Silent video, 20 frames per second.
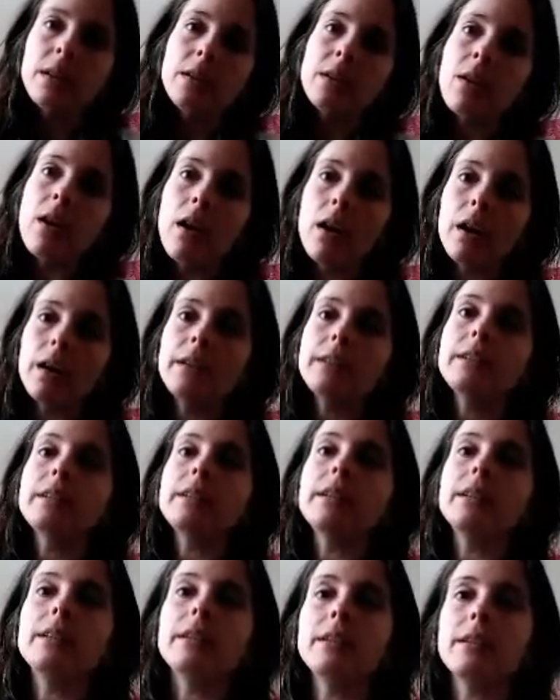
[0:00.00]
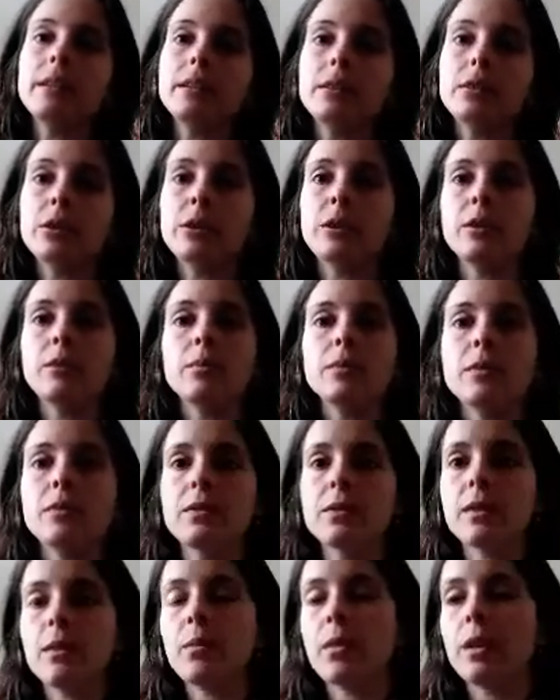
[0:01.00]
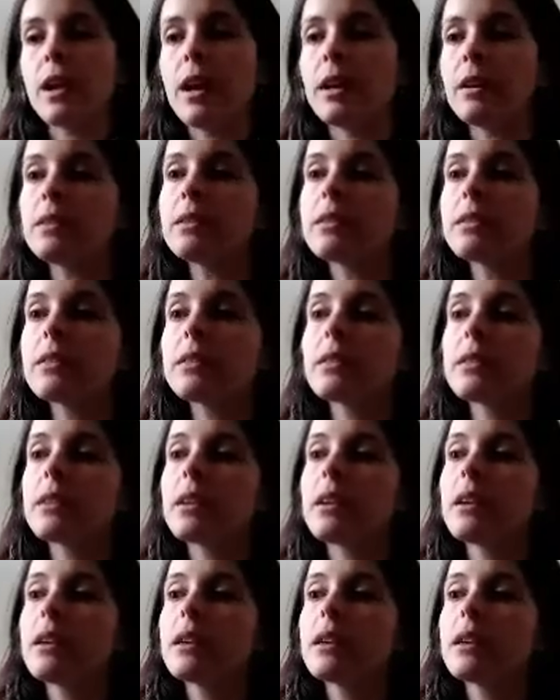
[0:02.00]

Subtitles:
not in the terms of someone else,